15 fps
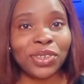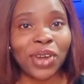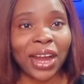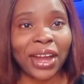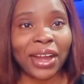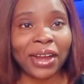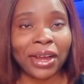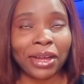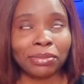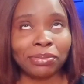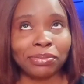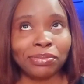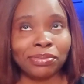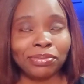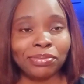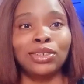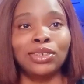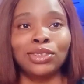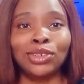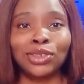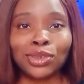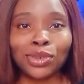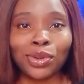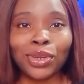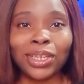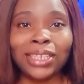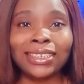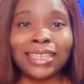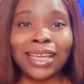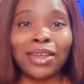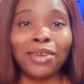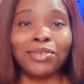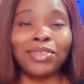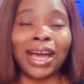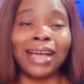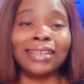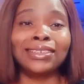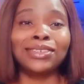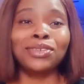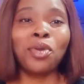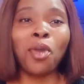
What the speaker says: your akara. So instead of that,